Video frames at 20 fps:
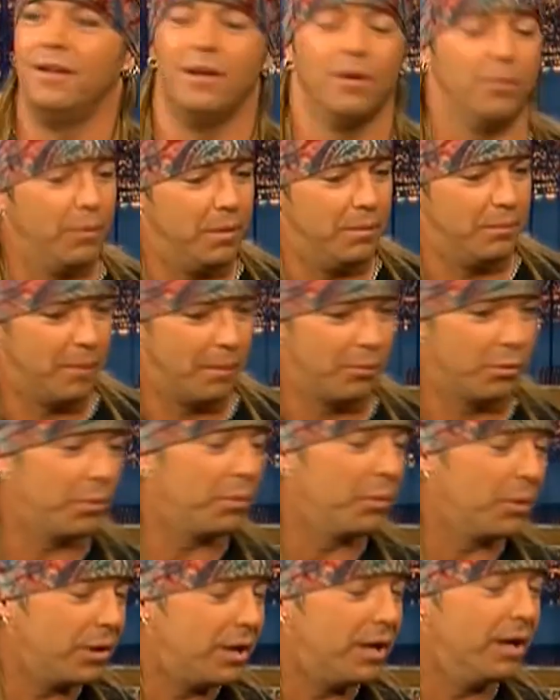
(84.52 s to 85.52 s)
Remember when we
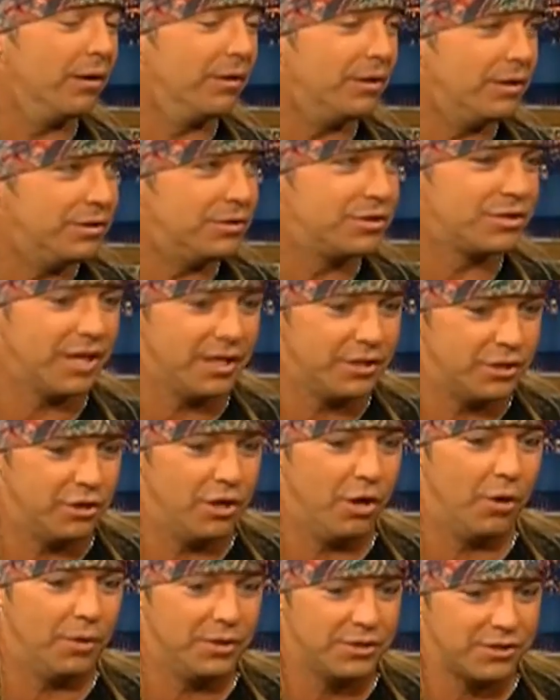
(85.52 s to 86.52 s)
were here and you said, you
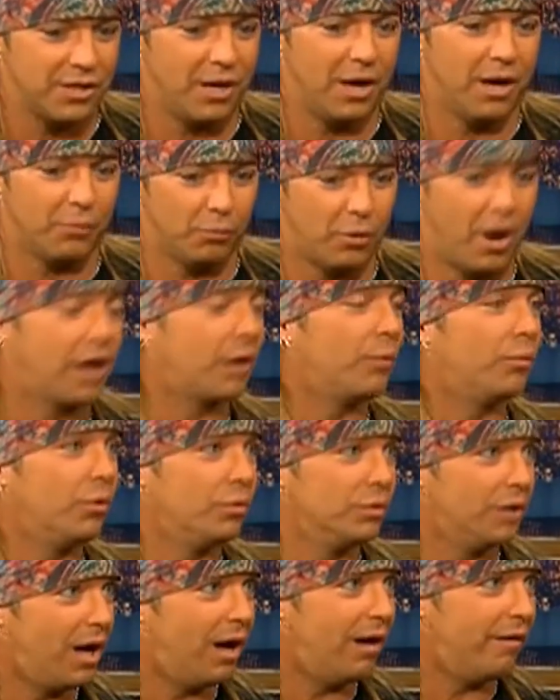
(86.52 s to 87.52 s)
know, it's uh, rock and roll
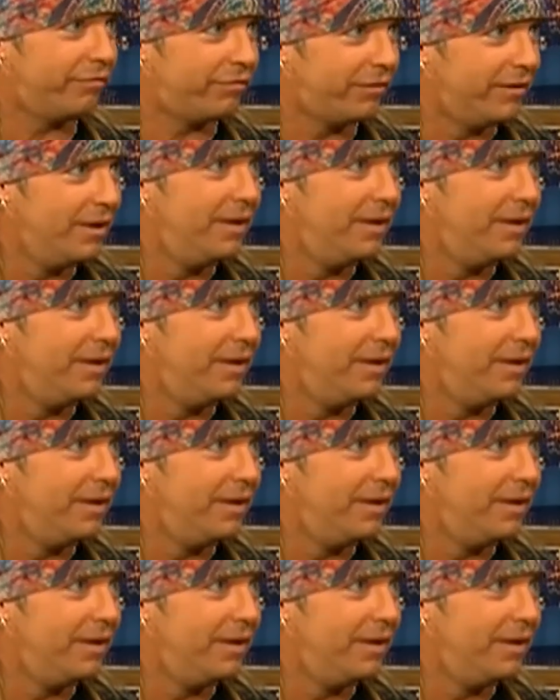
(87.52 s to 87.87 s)
love. Yeah,